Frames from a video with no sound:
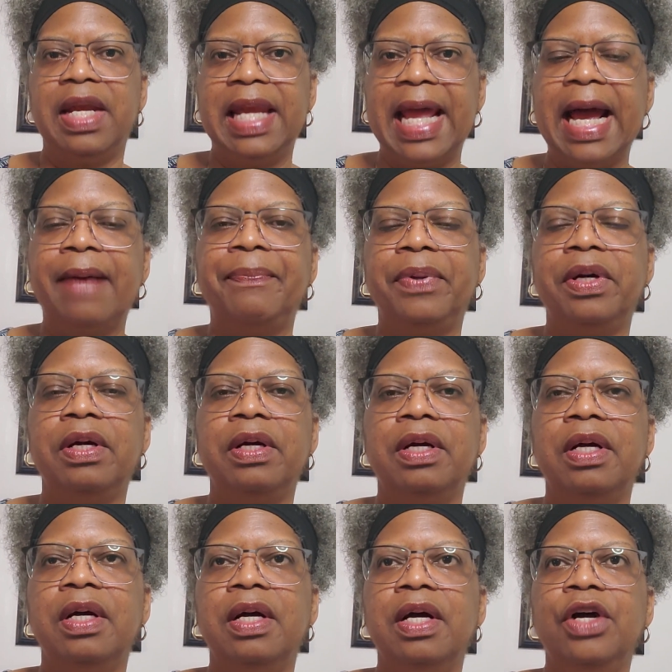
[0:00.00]
Napa,
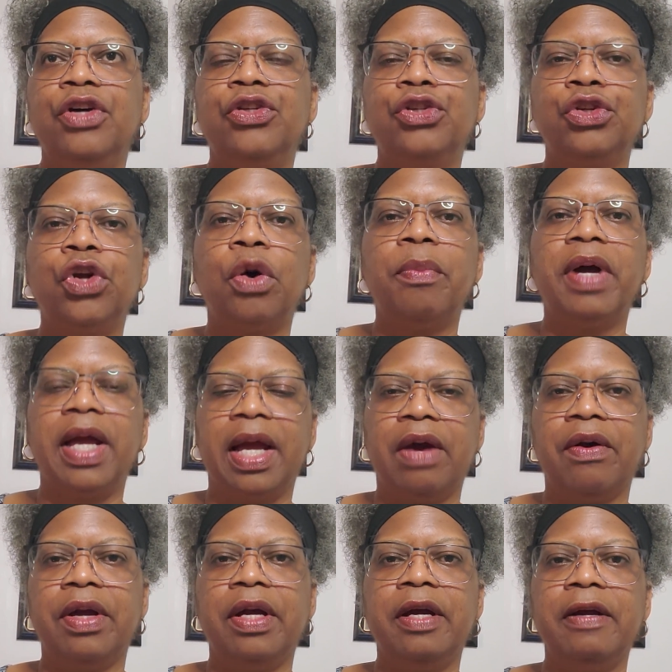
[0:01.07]
Sonoma
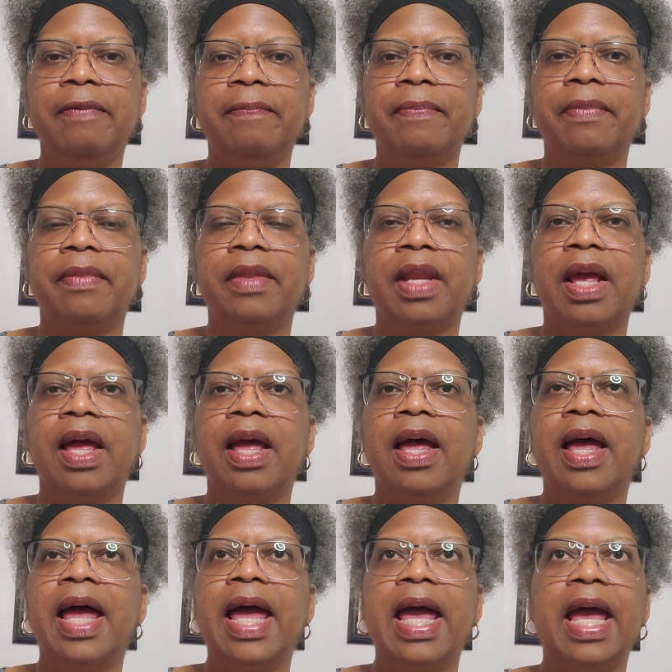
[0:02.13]
area,
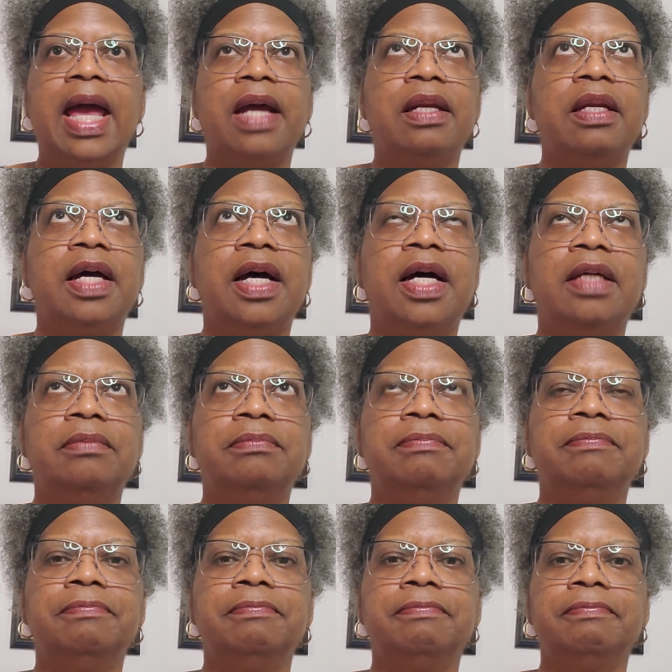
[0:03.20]
and
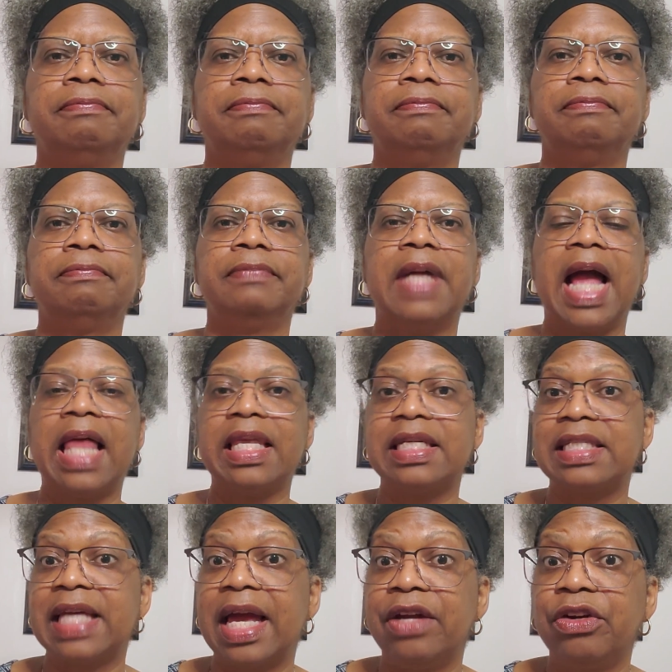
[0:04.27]

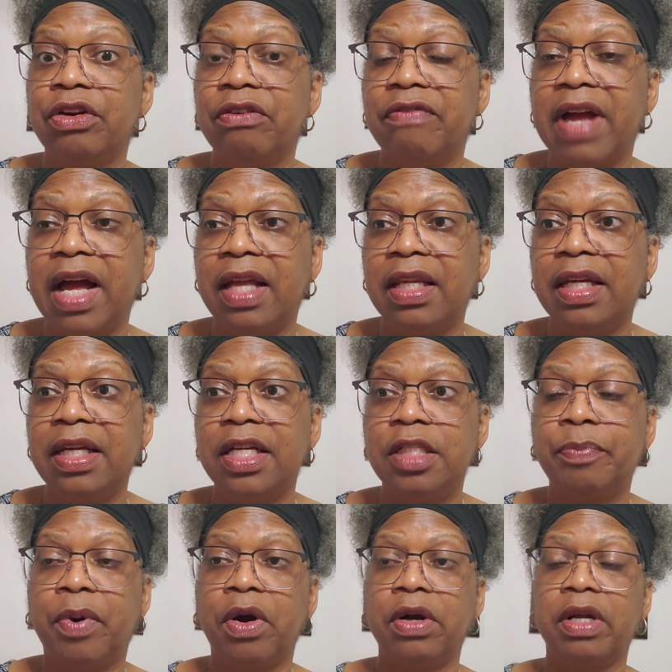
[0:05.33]
Alexander Valley is
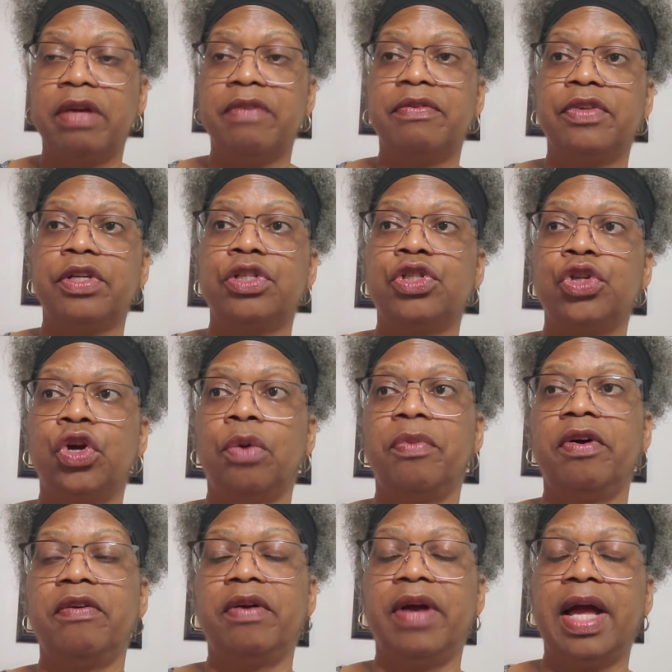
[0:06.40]
part of the
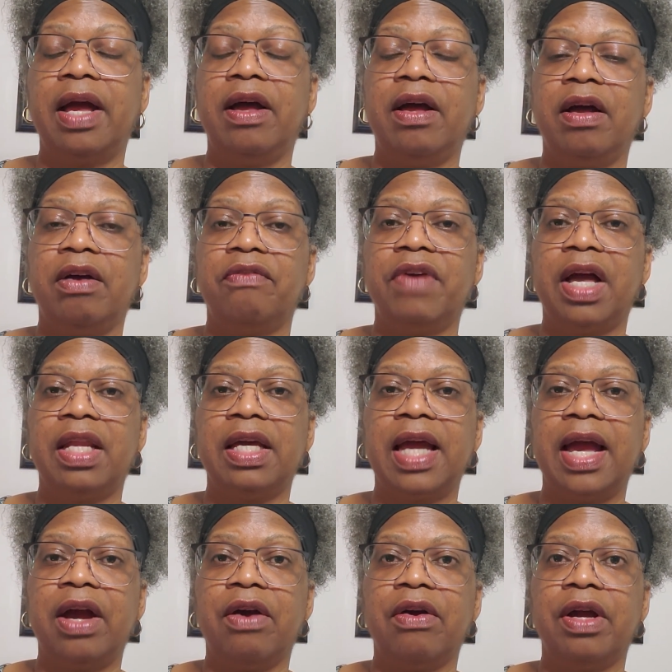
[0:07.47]
Sonoma Valley
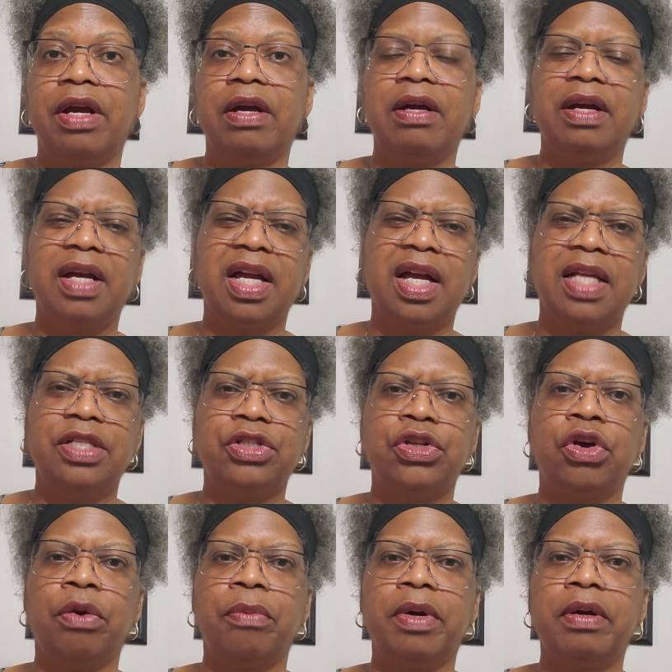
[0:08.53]
area, and
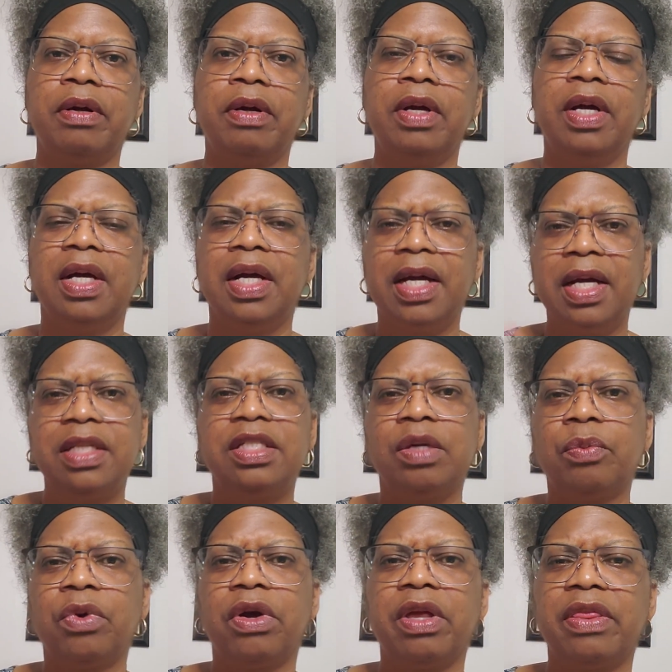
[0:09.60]
Sonoma,
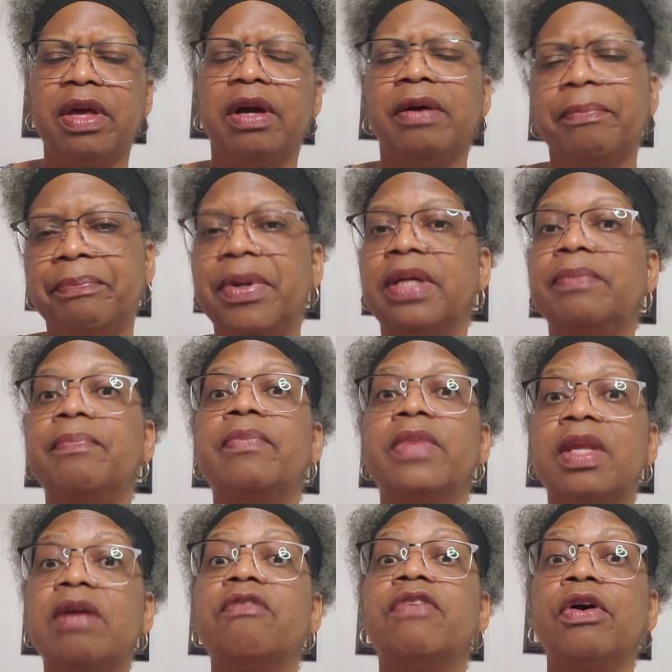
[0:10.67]
somewhere in there. But
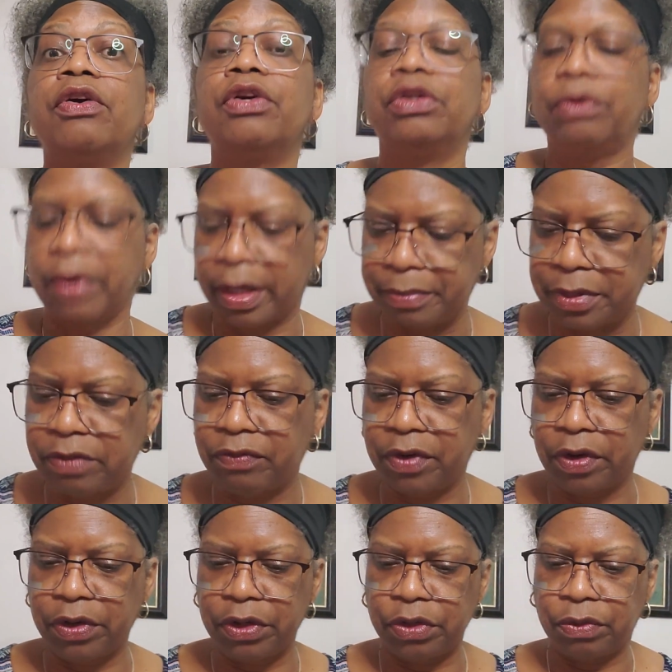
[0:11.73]
very good grapes,
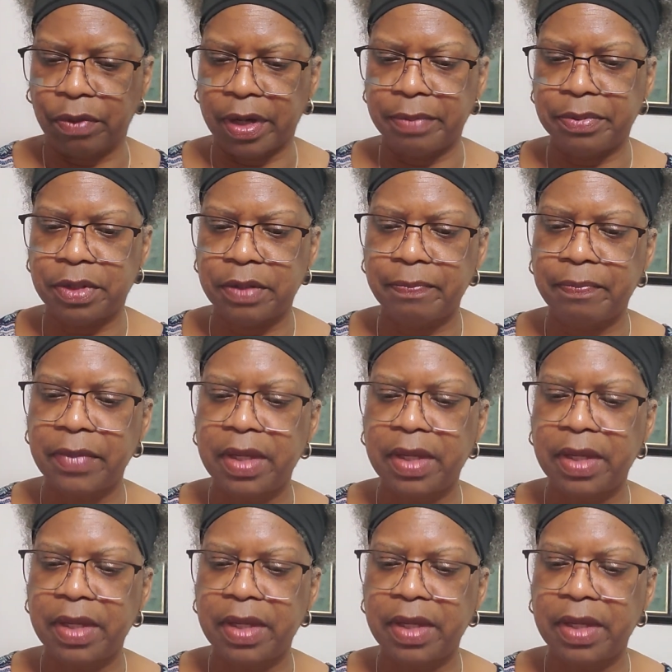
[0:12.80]
very good grapes.